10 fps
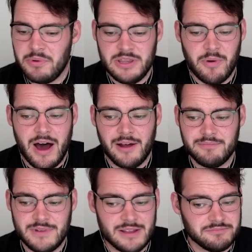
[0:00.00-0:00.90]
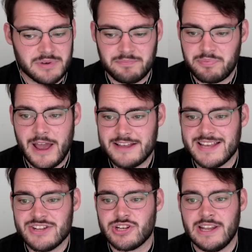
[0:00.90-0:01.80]
You you are
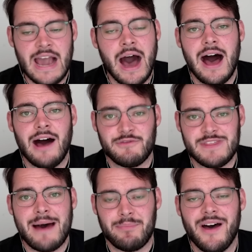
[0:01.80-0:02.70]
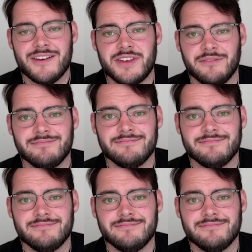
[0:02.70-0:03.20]
essentially half that person.